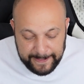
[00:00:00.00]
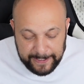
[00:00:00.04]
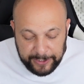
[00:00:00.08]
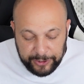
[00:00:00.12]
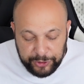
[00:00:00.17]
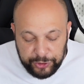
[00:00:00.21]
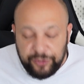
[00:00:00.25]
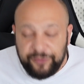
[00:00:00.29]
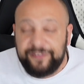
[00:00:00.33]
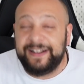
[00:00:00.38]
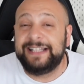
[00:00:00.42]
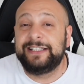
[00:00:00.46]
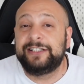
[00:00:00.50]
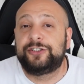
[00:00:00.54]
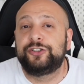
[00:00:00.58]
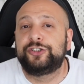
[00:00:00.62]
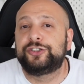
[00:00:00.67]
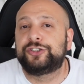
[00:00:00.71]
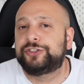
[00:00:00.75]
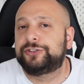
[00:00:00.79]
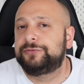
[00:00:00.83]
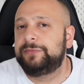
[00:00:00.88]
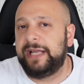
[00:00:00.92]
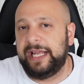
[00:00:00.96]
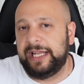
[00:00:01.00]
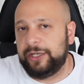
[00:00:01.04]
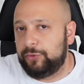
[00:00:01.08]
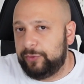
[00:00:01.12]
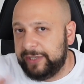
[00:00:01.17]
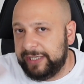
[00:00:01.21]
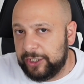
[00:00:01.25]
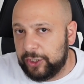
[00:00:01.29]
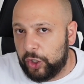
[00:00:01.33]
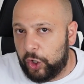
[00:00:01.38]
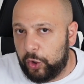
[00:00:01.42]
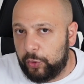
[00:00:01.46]
Juventus, and we
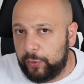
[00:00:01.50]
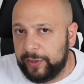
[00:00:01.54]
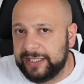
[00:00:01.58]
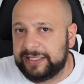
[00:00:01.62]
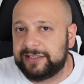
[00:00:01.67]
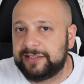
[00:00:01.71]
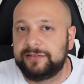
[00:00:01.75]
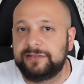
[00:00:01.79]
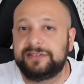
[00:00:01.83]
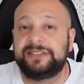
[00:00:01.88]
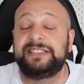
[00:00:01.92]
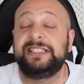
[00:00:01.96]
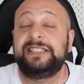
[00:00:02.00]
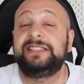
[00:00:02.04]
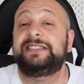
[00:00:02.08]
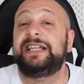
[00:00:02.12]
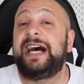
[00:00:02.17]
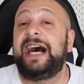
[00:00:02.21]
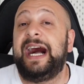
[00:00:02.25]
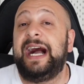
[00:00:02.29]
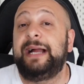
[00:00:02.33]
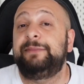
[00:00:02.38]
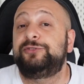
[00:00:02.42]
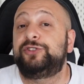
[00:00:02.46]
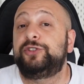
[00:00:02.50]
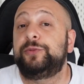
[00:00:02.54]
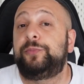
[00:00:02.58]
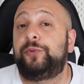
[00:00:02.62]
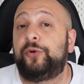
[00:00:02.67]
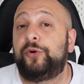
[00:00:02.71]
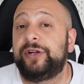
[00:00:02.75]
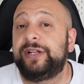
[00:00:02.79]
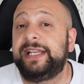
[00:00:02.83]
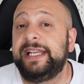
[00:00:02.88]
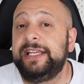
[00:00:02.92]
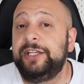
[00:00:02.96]
know it since I'm
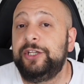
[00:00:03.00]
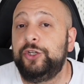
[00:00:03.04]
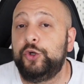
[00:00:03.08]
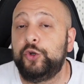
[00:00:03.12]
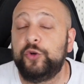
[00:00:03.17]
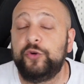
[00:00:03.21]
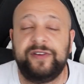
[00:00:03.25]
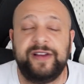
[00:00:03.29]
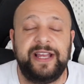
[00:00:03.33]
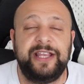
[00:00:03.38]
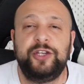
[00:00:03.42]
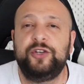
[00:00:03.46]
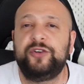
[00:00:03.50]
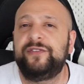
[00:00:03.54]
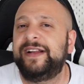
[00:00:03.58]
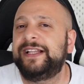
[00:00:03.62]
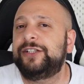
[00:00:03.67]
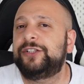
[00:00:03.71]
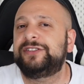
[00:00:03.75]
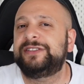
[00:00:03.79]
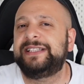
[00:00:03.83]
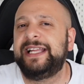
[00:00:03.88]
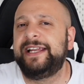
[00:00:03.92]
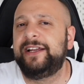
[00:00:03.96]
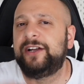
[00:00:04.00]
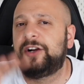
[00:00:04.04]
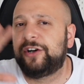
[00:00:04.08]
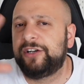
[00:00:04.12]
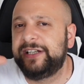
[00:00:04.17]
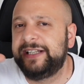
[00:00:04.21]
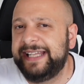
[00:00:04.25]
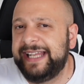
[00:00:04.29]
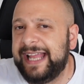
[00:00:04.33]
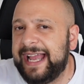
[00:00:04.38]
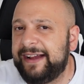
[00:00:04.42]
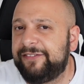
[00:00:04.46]
supporting Juventus, they are
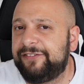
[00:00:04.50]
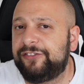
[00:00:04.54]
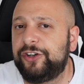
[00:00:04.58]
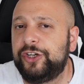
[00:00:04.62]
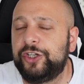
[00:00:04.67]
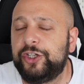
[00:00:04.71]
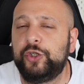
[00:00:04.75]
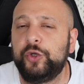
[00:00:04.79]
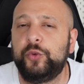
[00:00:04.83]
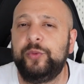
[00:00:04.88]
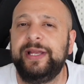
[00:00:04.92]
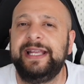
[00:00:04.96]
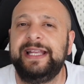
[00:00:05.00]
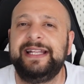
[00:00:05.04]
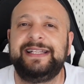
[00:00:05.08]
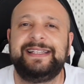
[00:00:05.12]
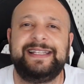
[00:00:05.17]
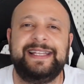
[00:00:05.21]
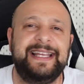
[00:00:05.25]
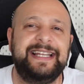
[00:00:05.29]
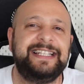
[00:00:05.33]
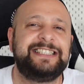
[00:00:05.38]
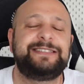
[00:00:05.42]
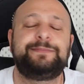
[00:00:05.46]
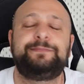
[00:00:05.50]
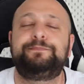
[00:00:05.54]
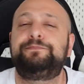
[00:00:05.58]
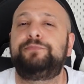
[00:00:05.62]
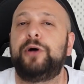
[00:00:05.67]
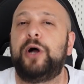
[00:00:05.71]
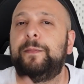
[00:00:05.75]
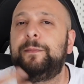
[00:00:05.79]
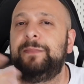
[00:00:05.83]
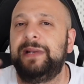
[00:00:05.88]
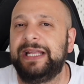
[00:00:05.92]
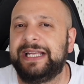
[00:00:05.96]
never doing things
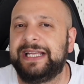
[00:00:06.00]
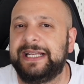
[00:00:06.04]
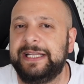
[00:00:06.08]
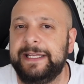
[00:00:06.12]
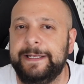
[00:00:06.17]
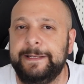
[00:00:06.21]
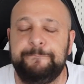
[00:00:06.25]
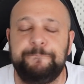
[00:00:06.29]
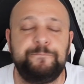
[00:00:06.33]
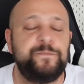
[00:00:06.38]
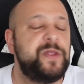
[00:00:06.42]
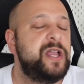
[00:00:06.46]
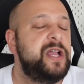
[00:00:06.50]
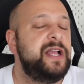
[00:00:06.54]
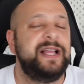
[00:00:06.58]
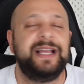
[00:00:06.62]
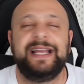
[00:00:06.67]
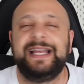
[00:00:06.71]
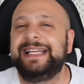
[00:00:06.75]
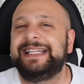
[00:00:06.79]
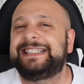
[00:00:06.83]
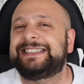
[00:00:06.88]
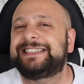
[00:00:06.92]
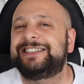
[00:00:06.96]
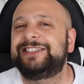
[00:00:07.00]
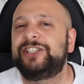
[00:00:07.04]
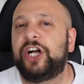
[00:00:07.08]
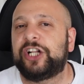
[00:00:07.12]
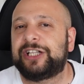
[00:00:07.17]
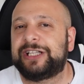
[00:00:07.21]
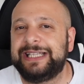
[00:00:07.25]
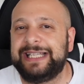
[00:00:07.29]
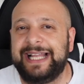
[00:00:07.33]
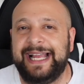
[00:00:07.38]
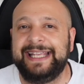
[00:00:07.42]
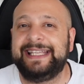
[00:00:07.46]
publicly. It's not
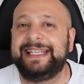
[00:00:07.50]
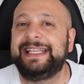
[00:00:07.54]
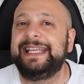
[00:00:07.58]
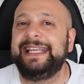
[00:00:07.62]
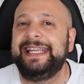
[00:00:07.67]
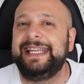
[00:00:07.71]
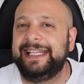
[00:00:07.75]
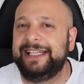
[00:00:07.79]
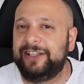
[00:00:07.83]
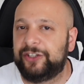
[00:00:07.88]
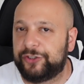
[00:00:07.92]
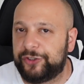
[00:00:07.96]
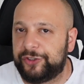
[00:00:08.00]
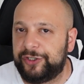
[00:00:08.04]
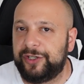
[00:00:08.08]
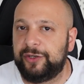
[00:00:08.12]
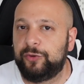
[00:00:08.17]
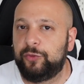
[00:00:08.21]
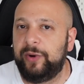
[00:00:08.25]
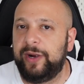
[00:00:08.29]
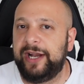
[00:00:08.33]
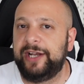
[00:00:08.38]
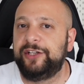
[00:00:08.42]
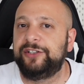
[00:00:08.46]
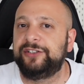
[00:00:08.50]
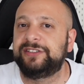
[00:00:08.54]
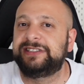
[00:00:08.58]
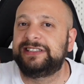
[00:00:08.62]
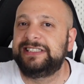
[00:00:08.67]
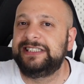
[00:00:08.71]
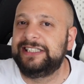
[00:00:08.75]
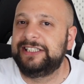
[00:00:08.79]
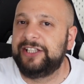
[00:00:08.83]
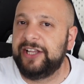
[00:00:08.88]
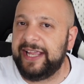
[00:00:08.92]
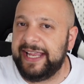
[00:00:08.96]
like Inter, where you see
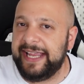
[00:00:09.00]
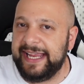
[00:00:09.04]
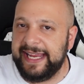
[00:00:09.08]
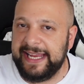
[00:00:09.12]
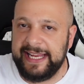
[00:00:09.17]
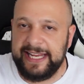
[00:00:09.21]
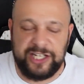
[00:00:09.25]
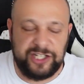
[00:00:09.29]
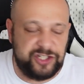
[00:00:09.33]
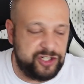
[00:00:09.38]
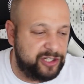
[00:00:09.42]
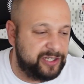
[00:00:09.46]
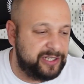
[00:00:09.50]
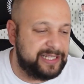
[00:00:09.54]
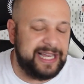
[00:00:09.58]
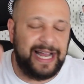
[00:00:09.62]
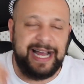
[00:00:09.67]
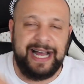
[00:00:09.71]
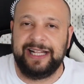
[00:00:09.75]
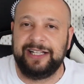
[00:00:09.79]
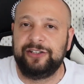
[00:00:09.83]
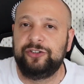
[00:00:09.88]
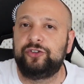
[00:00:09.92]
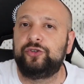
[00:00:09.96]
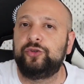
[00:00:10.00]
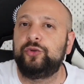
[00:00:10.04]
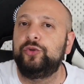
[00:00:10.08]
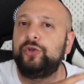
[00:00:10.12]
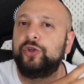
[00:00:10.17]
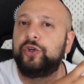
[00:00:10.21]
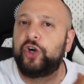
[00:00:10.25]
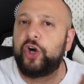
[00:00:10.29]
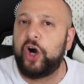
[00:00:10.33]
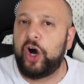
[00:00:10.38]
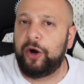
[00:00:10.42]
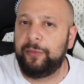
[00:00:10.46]
the agent Anton
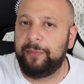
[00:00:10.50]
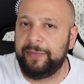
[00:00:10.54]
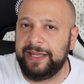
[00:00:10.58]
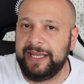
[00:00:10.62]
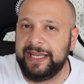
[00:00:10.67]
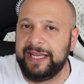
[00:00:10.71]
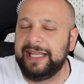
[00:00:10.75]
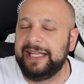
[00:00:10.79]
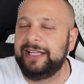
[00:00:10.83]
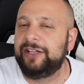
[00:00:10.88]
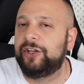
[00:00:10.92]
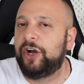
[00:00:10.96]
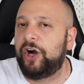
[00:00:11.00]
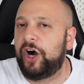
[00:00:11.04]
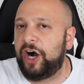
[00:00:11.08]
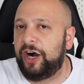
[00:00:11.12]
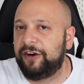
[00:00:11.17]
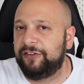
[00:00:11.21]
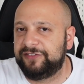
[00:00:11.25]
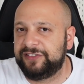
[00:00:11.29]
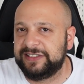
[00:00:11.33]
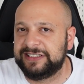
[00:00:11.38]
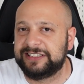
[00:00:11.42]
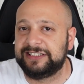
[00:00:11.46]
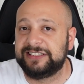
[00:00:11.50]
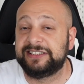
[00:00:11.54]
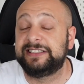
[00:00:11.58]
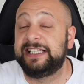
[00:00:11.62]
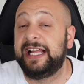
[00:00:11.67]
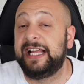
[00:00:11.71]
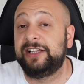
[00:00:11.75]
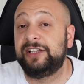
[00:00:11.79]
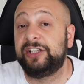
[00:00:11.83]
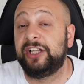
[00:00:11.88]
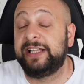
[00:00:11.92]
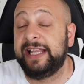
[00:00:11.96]
coming in the offices,
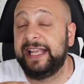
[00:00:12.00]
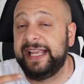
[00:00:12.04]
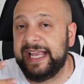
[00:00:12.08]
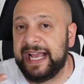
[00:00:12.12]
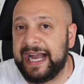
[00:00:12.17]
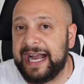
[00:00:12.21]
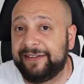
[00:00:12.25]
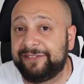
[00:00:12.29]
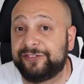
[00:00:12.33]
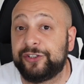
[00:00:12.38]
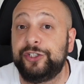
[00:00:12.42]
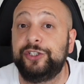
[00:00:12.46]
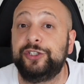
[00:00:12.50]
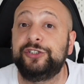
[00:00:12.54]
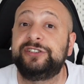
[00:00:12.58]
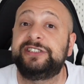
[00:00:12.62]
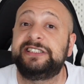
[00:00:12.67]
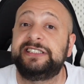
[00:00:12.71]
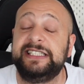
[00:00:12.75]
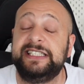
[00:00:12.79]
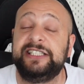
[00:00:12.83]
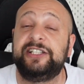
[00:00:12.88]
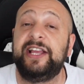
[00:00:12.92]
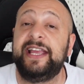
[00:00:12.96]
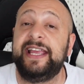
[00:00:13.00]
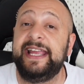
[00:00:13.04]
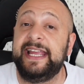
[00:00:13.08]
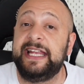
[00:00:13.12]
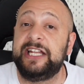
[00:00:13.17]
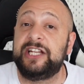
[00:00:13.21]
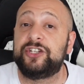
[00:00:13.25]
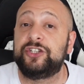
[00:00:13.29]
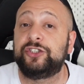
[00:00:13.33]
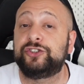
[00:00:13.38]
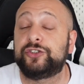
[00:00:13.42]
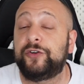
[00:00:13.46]
then the day after you see the
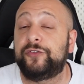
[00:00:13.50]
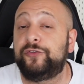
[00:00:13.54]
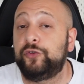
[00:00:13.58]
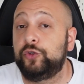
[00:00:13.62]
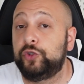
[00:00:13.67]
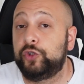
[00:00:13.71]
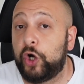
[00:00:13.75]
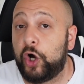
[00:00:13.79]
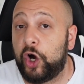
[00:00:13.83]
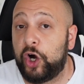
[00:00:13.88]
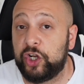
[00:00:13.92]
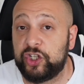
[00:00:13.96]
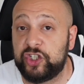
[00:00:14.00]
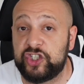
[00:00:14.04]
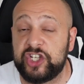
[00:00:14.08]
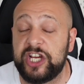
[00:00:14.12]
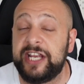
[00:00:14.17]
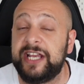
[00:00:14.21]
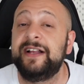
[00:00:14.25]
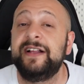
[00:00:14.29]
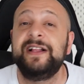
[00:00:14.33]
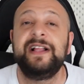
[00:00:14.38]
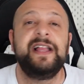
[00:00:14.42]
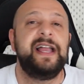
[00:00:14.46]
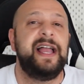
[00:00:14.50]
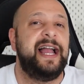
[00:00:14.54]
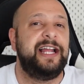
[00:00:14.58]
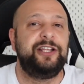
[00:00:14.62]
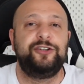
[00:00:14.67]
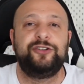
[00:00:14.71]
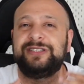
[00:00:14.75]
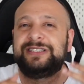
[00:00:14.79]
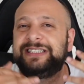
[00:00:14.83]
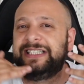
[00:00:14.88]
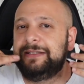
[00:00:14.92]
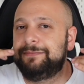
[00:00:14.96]
agents of Udogie, and you
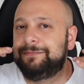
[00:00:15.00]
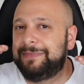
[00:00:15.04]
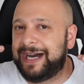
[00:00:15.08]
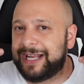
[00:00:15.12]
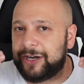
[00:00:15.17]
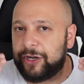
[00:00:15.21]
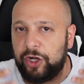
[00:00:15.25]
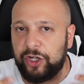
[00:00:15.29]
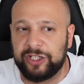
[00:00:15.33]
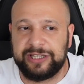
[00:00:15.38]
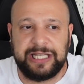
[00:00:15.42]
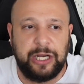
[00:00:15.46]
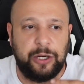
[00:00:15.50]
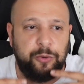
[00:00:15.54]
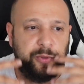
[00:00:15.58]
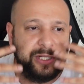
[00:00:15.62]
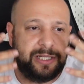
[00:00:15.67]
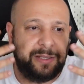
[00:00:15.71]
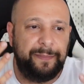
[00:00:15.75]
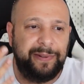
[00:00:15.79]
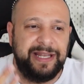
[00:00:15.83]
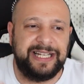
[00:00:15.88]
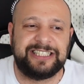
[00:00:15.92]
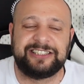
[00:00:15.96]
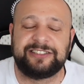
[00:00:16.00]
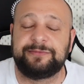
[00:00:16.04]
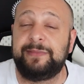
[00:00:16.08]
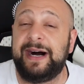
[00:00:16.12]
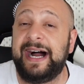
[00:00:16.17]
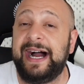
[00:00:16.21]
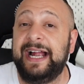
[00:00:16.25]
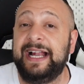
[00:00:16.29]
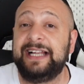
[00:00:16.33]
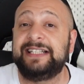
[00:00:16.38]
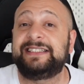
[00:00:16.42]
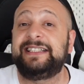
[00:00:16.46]
see Marotta with big
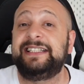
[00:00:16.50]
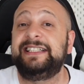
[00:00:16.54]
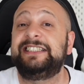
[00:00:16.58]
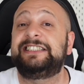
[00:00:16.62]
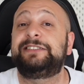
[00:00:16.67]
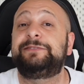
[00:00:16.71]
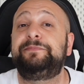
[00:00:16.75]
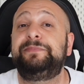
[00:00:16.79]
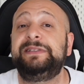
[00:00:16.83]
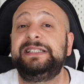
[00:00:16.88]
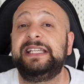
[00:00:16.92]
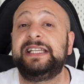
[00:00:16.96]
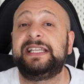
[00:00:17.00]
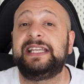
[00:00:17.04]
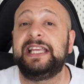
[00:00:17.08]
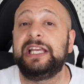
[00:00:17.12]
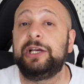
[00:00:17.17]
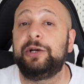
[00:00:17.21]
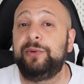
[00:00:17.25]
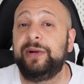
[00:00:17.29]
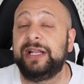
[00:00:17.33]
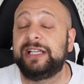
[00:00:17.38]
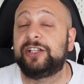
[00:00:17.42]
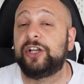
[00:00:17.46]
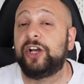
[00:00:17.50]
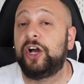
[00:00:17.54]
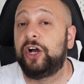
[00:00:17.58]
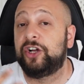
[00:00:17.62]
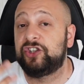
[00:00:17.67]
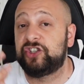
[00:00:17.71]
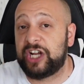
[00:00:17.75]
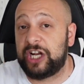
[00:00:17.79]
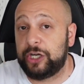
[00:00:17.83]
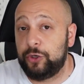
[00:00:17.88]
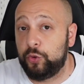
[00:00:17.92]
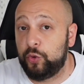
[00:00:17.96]
smiles, he's speaking with
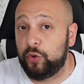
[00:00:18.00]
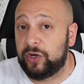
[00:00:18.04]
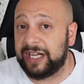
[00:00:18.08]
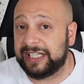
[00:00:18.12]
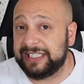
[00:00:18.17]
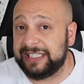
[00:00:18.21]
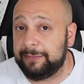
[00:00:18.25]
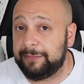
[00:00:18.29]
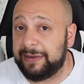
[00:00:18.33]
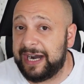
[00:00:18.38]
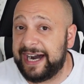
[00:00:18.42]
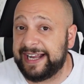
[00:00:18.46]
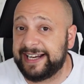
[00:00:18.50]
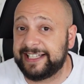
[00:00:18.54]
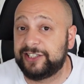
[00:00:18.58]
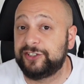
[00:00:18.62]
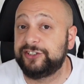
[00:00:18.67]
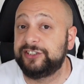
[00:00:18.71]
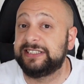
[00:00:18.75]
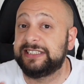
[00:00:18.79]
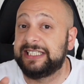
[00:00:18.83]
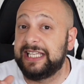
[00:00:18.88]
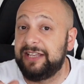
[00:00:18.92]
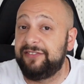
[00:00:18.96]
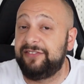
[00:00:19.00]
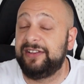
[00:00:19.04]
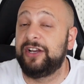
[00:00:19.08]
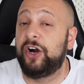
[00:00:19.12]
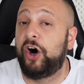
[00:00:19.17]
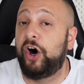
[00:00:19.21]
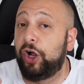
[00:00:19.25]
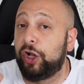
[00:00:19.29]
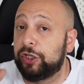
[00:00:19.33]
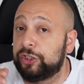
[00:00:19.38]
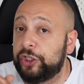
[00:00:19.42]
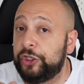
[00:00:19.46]
Gianluca Di Marzio, he's giving
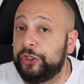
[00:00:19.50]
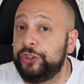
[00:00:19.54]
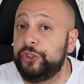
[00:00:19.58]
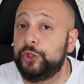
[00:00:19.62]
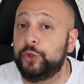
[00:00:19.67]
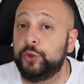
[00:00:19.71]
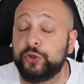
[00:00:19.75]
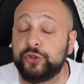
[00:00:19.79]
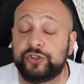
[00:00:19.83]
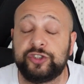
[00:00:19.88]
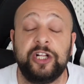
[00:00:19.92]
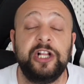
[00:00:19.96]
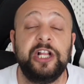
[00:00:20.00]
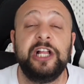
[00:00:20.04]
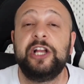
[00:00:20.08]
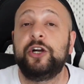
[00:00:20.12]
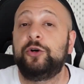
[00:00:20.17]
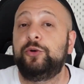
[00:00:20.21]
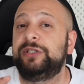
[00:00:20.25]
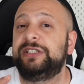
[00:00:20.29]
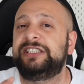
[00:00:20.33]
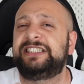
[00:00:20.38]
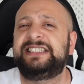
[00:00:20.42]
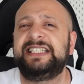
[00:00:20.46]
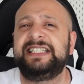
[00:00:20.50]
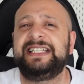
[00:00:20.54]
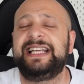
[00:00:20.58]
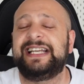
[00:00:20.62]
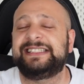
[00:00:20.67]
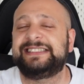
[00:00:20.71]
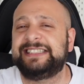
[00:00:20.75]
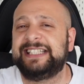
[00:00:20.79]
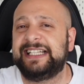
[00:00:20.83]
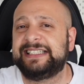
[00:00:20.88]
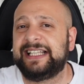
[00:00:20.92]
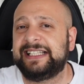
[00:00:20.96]
all the news. We see
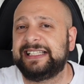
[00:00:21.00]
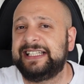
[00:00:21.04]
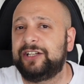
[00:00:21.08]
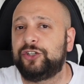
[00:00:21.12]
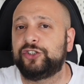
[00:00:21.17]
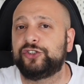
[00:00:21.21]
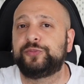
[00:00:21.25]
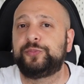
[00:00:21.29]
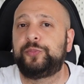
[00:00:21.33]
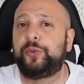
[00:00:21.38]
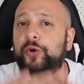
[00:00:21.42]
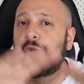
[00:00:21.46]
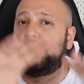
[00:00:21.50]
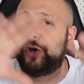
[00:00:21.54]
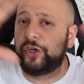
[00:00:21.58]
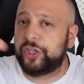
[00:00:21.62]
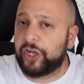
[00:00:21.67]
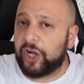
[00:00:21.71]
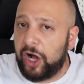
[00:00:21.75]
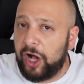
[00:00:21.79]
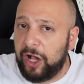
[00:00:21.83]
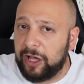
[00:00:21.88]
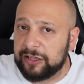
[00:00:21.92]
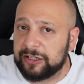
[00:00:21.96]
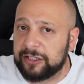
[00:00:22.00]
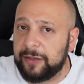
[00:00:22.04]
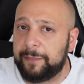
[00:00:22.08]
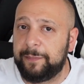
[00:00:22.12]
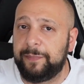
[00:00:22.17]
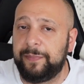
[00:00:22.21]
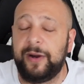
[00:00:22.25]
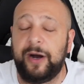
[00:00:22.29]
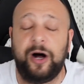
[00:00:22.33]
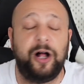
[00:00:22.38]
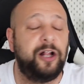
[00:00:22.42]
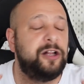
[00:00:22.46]
Gazzetta dello Sport all
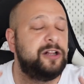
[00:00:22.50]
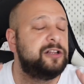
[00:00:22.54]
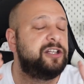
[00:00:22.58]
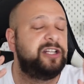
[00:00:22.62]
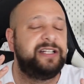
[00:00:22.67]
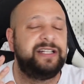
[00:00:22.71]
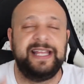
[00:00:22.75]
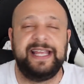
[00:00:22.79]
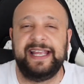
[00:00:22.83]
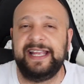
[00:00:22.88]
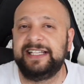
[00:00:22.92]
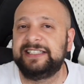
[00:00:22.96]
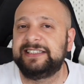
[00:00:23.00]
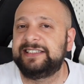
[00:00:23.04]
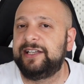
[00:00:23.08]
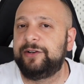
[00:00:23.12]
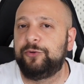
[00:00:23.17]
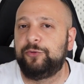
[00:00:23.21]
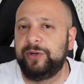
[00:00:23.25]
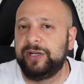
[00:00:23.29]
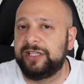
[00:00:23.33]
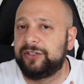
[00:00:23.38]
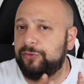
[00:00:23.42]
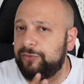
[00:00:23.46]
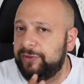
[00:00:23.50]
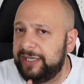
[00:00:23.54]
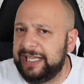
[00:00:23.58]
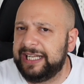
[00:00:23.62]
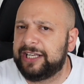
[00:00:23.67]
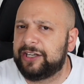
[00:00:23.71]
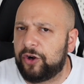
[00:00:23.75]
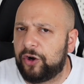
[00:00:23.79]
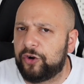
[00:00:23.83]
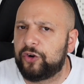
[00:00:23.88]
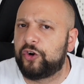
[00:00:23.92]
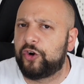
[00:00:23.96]
the days with really
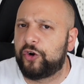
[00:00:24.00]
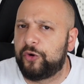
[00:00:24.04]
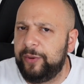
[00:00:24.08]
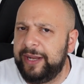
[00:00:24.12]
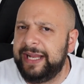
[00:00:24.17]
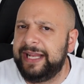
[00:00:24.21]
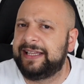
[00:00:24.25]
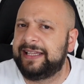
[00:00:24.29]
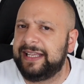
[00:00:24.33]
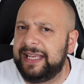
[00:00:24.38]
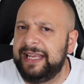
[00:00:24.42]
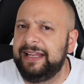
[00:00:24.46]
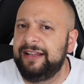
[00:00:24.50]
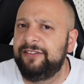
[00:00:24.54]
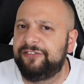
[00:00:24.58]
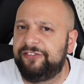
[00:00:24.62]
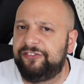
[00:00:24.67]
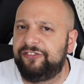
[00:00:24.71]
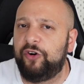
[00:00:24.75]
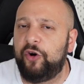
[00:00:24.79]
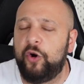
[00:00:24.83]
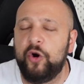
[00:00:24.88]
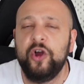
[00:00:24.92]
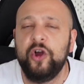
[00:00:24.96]
concrete info.